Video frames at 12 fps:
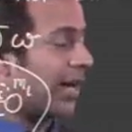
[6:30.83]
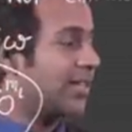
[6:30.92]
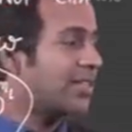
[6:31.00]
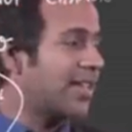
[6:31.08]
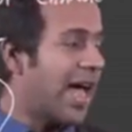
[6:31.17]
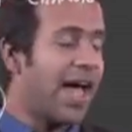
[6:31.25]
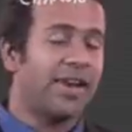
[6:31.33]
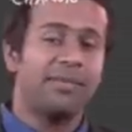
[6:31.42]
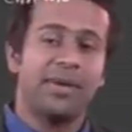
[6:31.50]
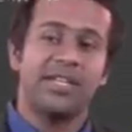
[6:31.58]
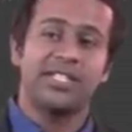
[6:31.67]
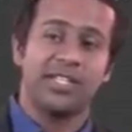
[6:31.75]
at this
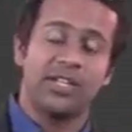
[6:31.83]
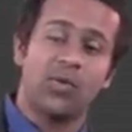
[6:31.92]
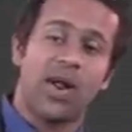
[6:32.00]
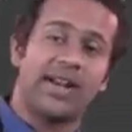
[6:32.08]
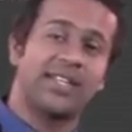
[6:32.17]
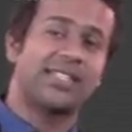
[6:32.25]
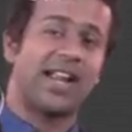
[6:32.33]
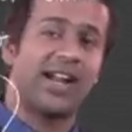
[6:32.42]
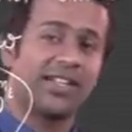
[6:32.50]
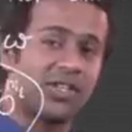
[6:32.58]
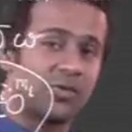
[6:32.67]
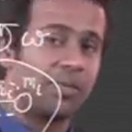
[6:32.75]
animation to
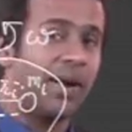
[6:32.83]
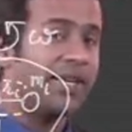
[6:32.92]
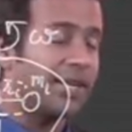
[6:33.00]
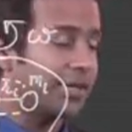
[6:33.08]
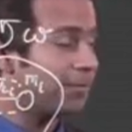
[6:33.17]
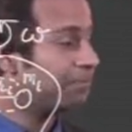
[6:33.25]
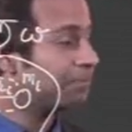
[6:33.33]
understand this better.